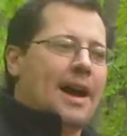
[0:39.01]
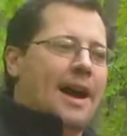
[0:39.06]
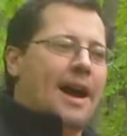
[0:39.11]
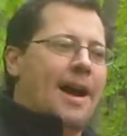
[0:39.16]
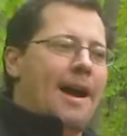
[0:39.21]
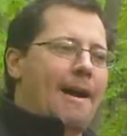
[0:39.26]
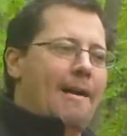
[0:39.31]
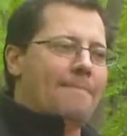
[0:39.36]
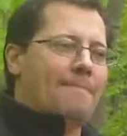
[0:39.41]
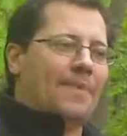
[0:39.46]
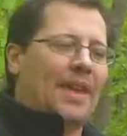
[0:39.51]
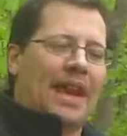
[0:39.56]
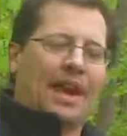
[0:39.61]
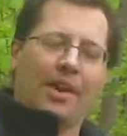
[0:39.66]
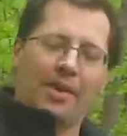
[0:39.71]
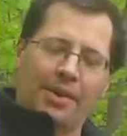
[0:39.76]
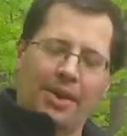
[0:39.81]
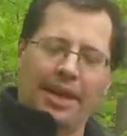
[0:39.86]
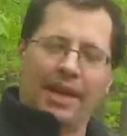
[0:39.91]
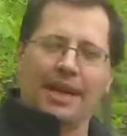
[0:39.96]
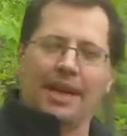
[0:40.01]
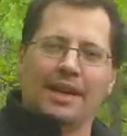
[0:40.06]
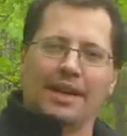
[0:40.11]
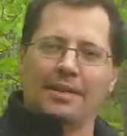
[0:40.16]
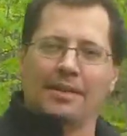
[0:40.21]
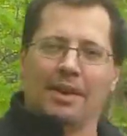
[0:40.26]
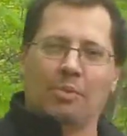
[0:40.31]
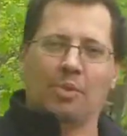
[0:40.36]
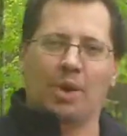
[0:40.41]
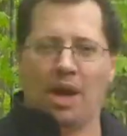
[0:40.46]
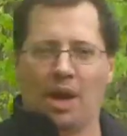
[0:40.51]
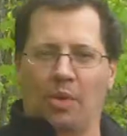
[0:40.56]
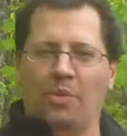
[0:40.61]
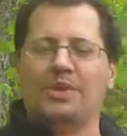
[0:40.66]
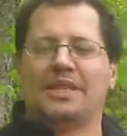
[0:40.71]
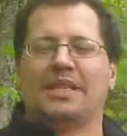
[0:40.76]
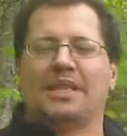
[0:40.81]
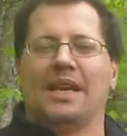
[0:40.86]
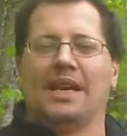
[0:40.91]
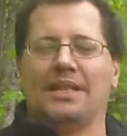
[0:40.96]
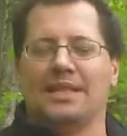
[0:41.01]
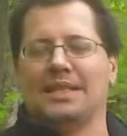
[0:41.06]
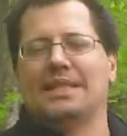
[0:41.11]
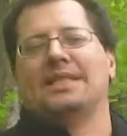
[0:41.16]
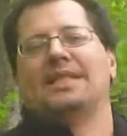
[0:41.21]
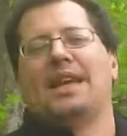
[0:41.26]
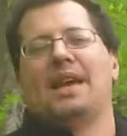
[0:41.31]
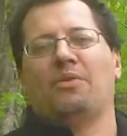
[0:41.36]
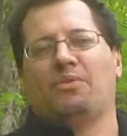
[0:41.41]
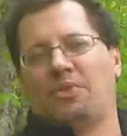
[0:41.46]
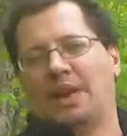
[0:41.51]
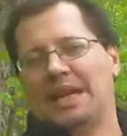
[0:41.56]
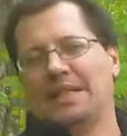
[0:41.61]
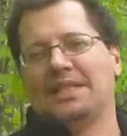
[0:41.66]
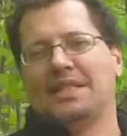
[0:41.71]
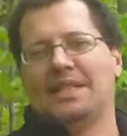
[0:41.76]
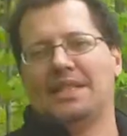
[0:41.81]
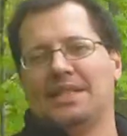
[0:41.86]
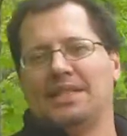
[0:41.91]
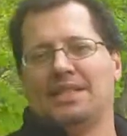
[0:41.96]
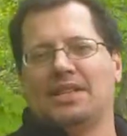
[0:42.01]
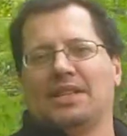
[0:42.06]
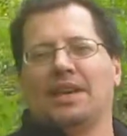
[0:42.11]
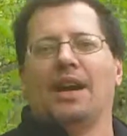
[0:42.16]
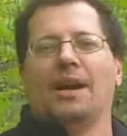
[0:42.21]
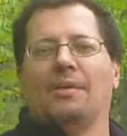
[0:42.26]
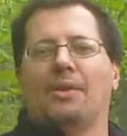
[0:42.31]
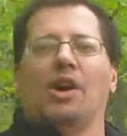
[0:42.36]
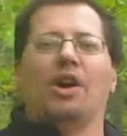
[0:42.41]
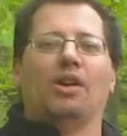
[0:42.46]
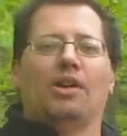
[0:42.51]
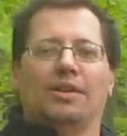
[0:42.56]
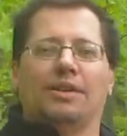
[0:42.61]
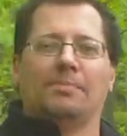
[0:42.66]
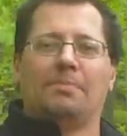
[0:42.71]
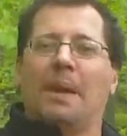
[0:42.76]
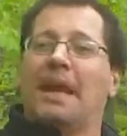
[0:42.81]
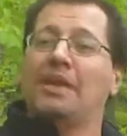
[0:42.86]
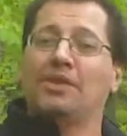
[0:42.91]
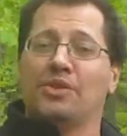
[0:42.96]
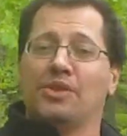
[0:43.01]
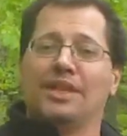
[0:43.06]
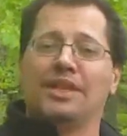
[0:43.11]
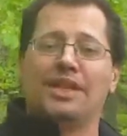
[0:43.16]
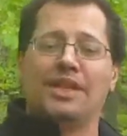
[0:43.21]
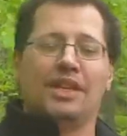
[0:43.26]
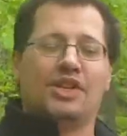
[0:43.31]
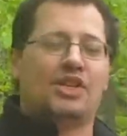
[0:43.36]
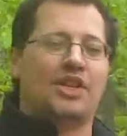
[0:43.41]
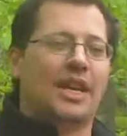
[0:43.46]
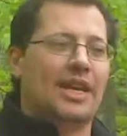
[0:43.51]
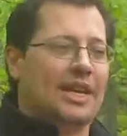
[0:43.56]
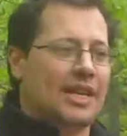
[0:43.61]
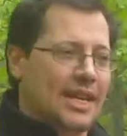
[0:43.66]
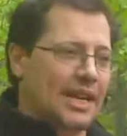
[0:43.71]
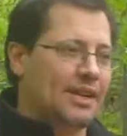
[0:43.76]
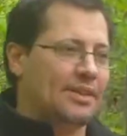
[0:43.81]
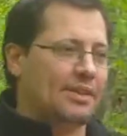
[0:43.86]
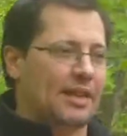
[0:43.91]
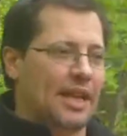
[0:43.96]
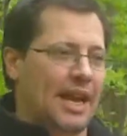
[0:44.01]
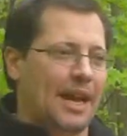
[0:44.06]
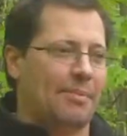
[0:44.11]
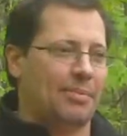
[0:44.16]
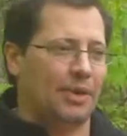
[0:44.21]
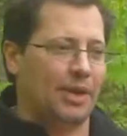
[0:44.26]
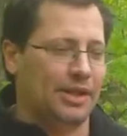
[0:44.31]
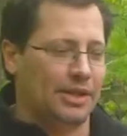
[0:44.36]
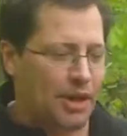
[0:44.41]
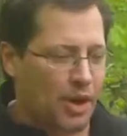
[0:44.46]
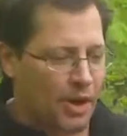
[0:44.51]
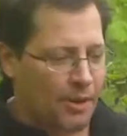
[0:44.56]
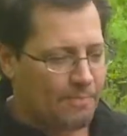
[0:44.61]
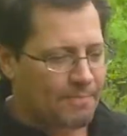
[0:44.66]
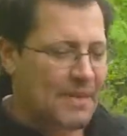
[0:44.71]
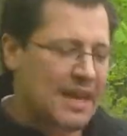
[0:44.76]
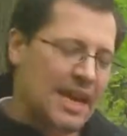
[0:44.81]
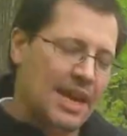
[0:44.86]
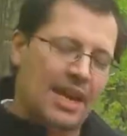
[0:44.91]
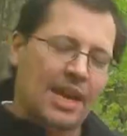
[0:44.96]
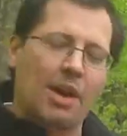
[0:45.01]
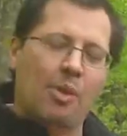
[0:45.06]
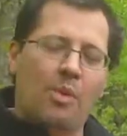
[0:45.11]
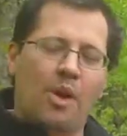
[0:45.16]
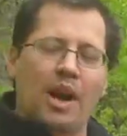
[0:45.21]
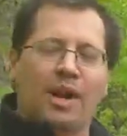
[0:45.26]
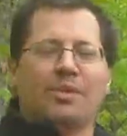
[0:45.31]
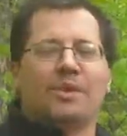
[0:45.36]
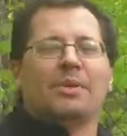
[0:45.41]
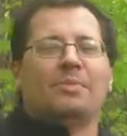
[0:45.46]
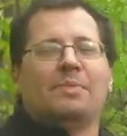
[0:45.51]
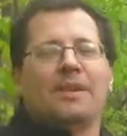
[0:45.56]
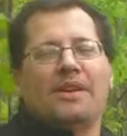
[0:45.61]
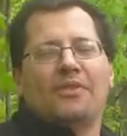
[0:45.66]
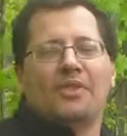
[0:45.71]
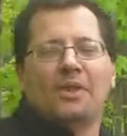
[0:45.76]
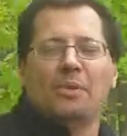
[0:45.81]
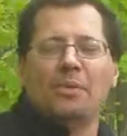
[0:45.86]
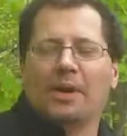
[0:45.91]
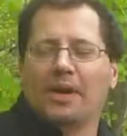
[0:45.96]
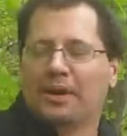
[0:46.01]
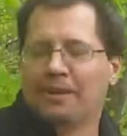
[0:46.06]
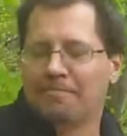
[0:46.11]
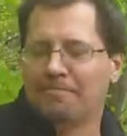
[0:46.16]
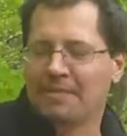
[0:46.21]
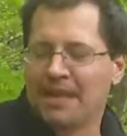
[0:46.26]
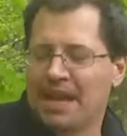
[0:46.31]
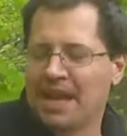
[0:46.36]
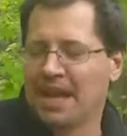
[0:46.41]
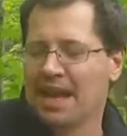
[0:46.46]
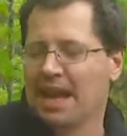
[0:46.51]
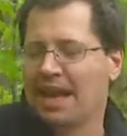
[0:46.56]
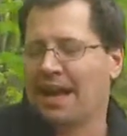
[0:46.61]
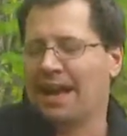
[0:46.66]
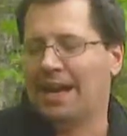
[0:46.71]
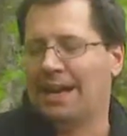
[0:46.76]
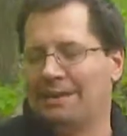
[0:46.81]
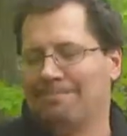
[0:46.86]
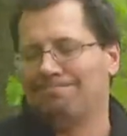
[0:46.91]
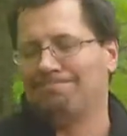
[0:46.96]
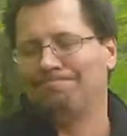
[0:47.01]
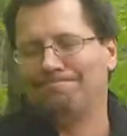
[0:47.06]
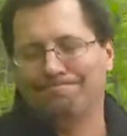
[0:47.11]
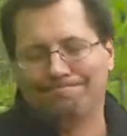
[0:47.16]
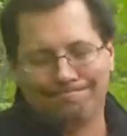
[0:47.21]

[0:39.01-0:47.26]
um, area, all Wisconsin state residents uh, called Patron-Initiated Interlibrary Loan. Now walk with me if you will. Um,